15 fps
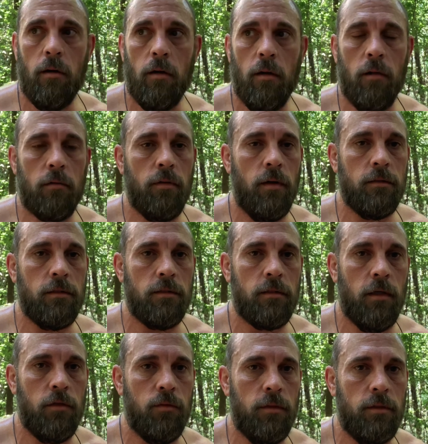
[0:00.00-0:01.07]
all across this
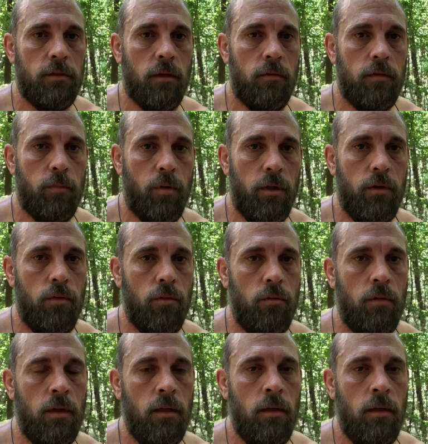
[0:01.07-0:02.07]
country. So it's pretty cool.